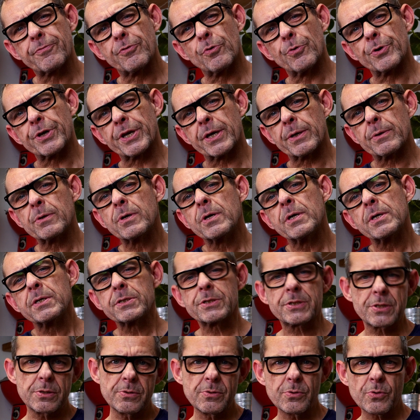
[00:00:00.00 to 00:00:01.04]
for you,
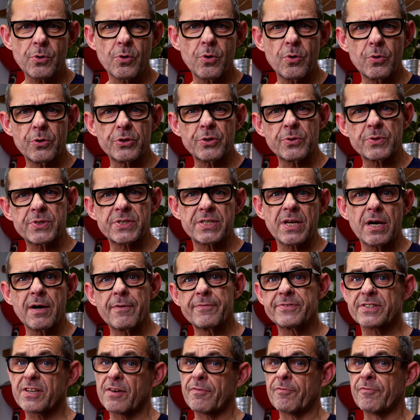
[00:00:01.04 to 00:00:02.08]
do you call
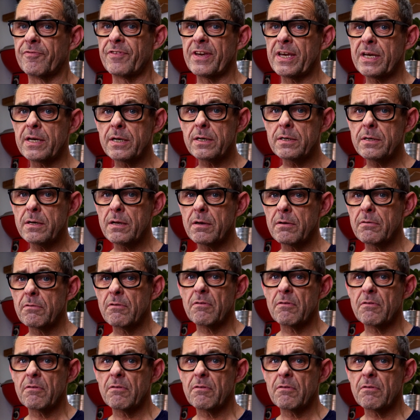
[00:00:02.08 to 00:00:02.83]
yourselves vegan,